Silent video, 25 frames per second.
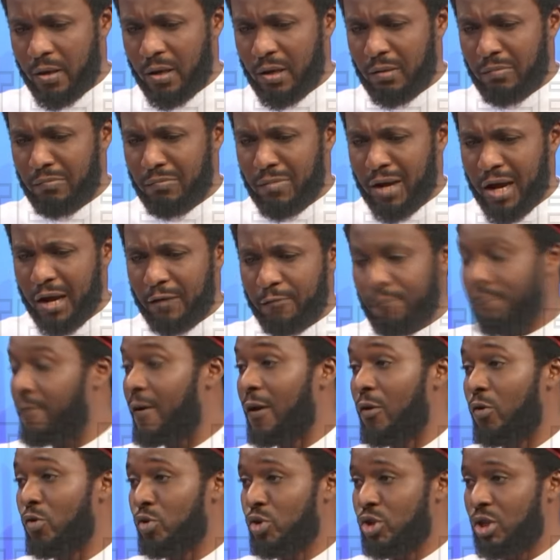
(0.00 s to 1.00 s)
in my
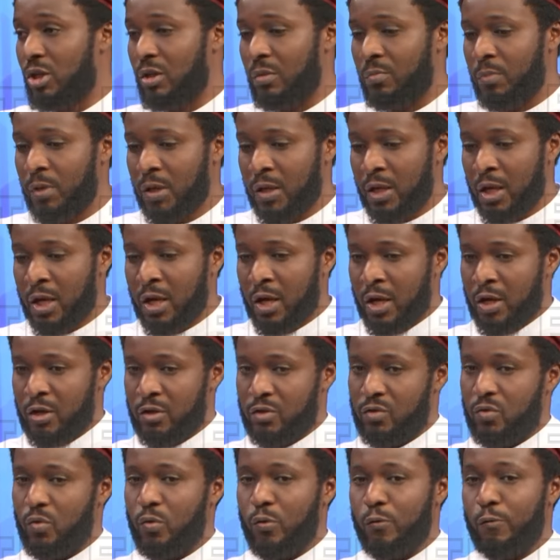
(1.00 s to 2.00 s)
fellowship.
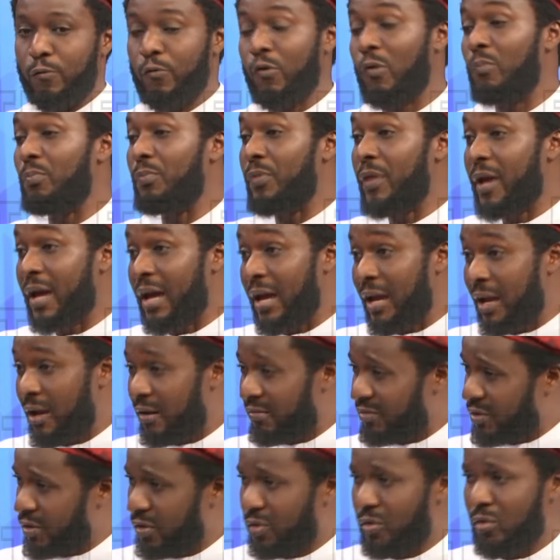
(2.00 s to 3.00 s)
So from
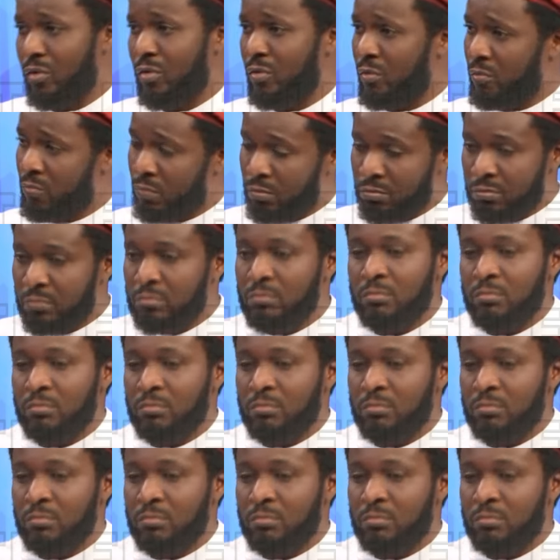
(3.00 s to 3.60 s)
there, you know,